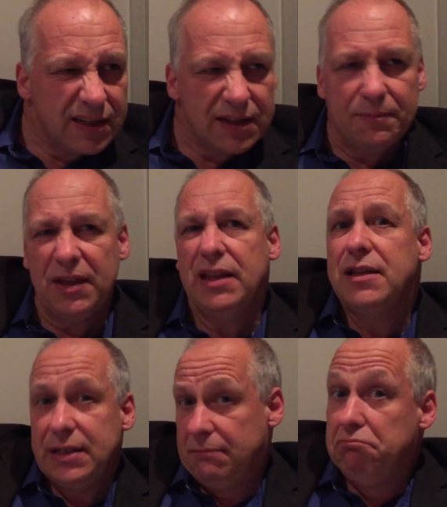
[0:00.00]
is something
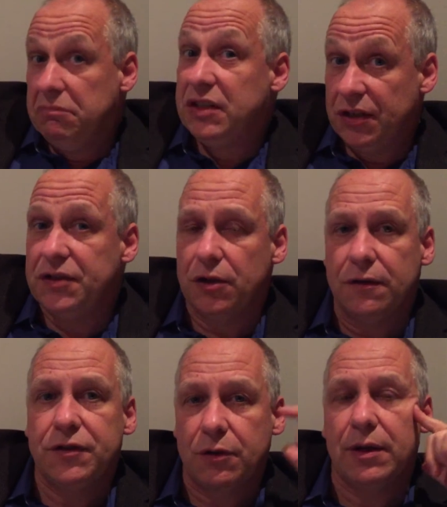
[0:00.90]
that
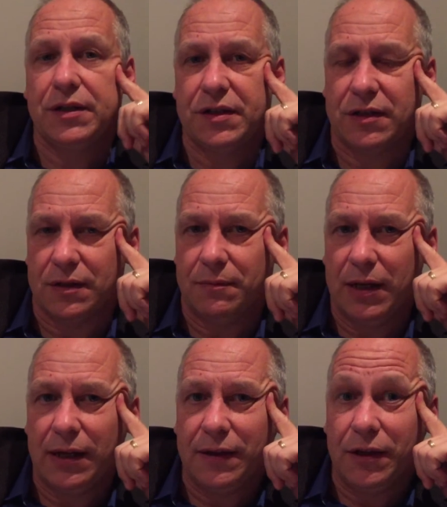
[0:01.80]
deserves criticism,
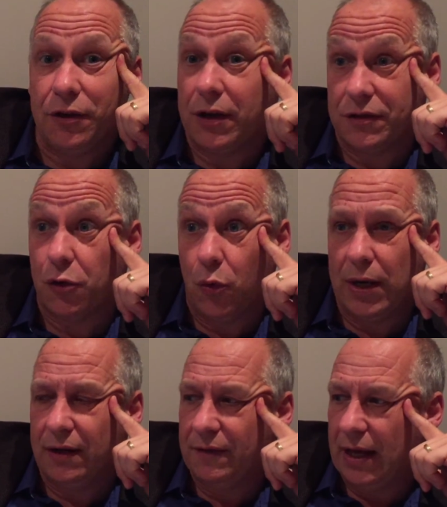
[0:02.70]
and I think you guys are
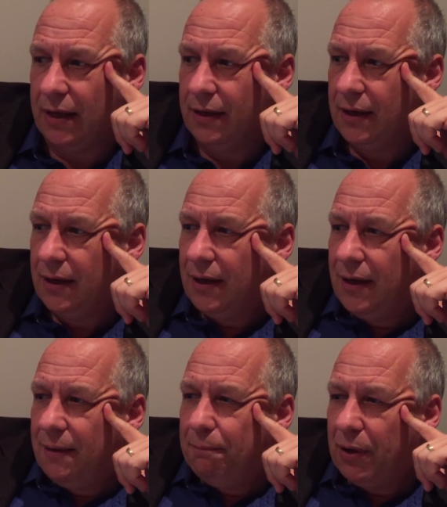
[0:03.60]
aware of that.
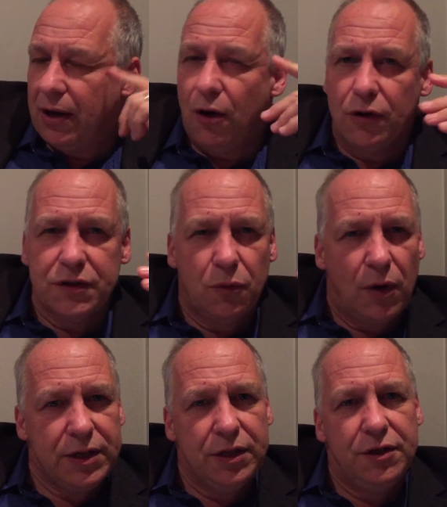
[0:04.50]
But I also
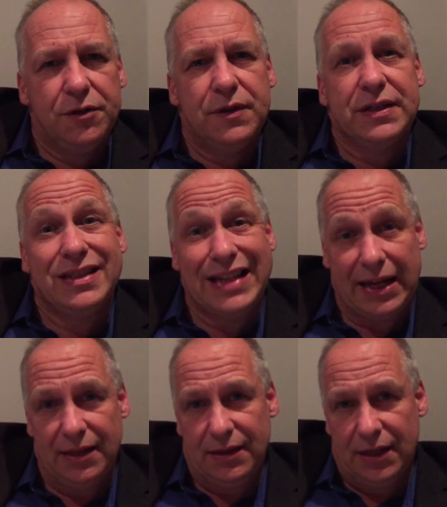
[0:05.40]
want you to do this
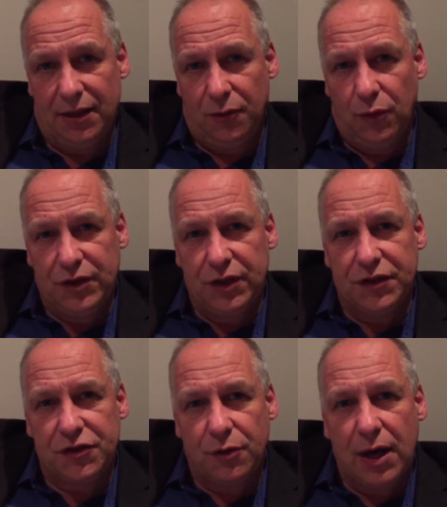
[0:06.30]
second thing, which
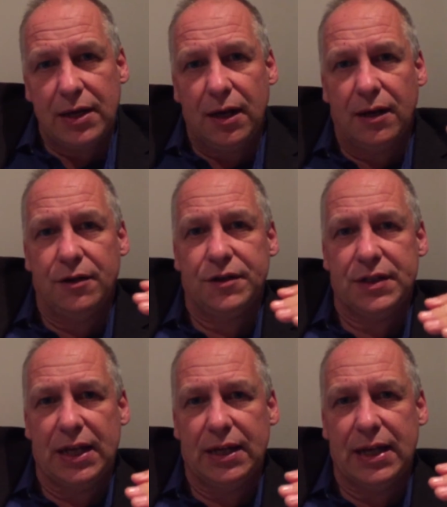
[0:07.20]
is try to
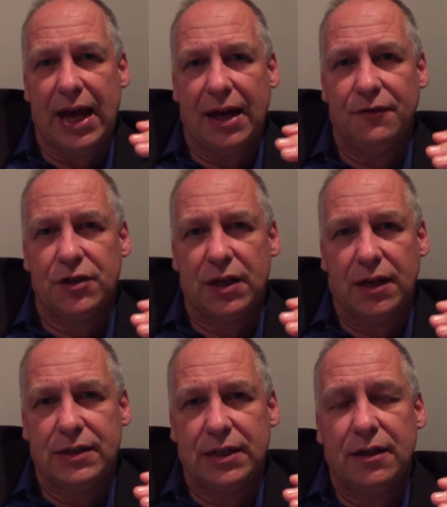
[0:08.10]
understand
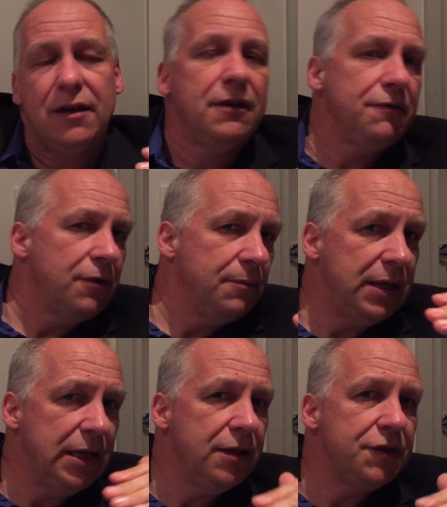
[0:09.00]
advertising from
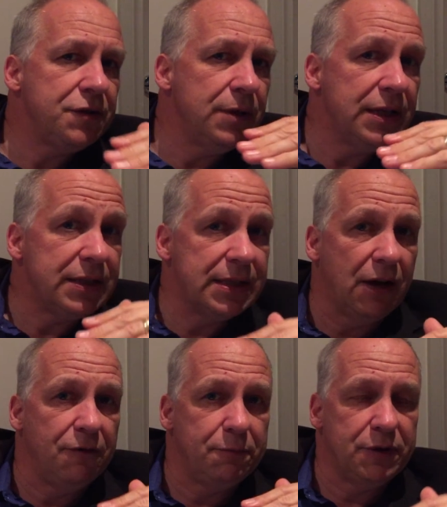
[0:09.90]
the industry
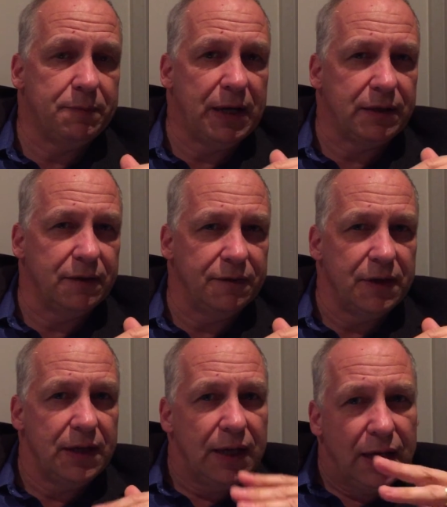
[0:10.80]
itself perspective.
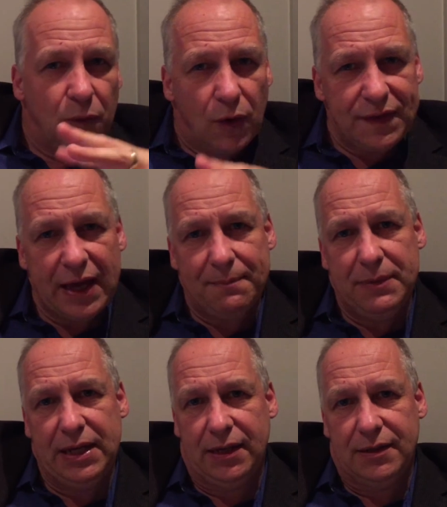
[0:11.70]
And what that
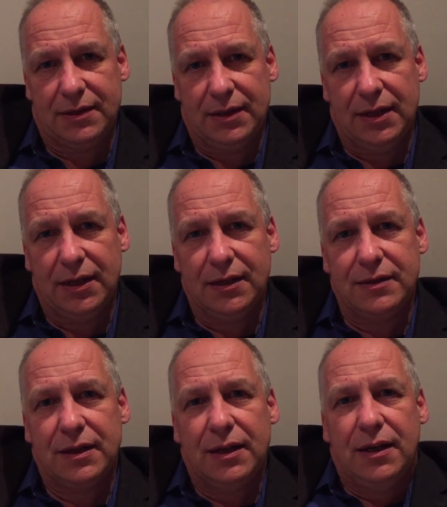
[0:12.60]
means is,